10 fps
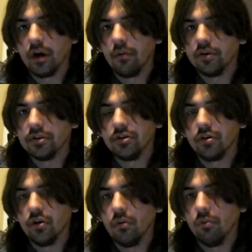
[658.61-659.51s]
I wasn't
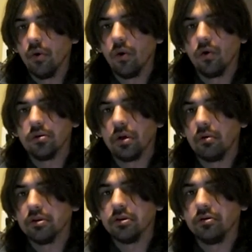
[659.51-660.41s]
doing no pulls, I
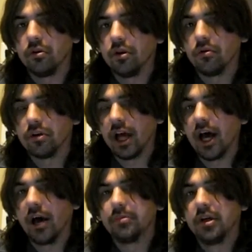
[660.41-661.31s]
wasn't doing no
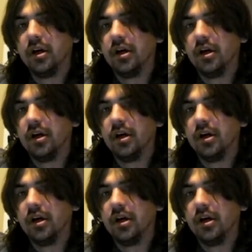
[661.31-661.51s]
taps.